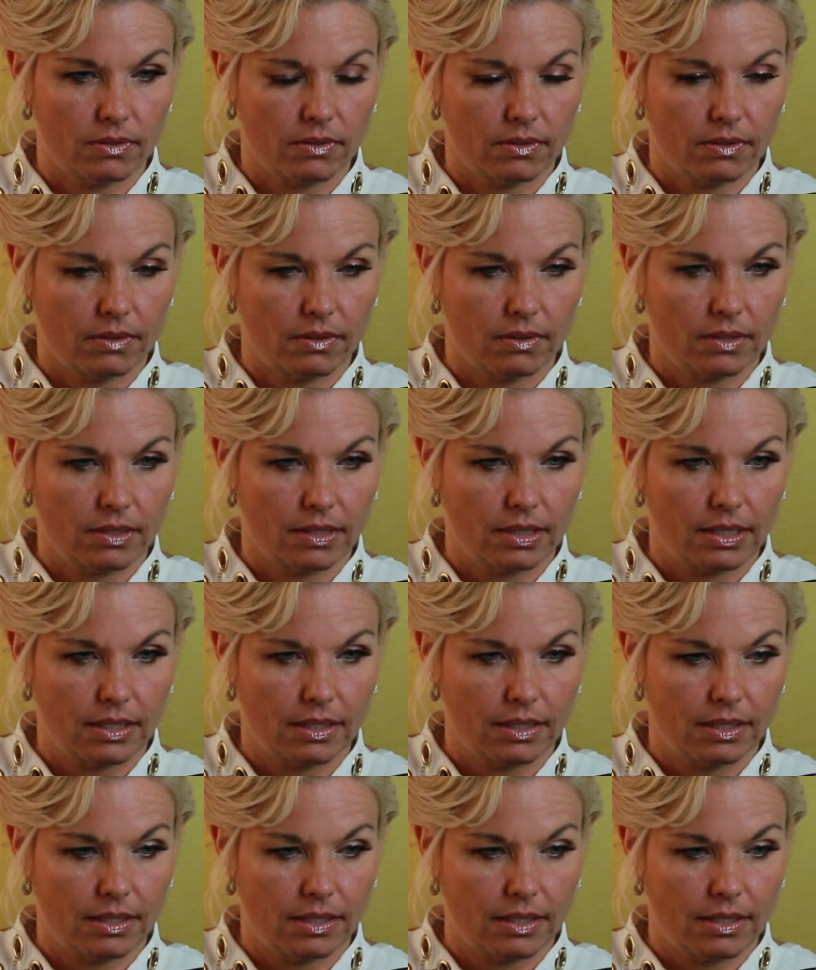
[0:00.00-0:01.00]

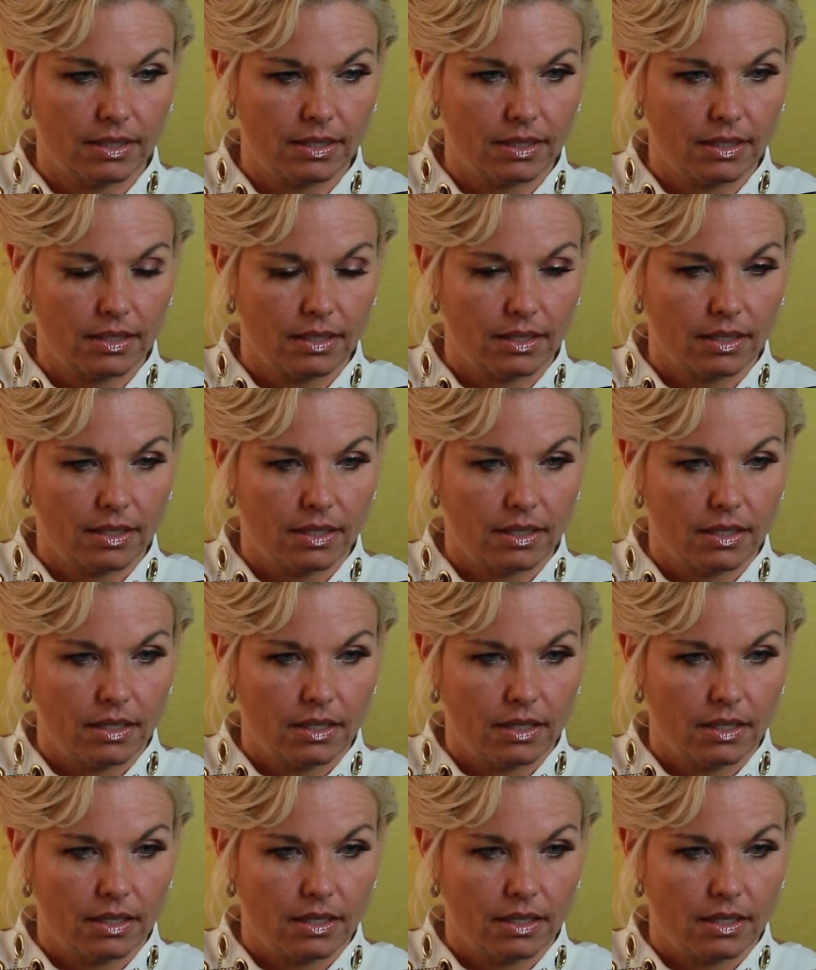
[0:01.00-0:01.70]
[no speech]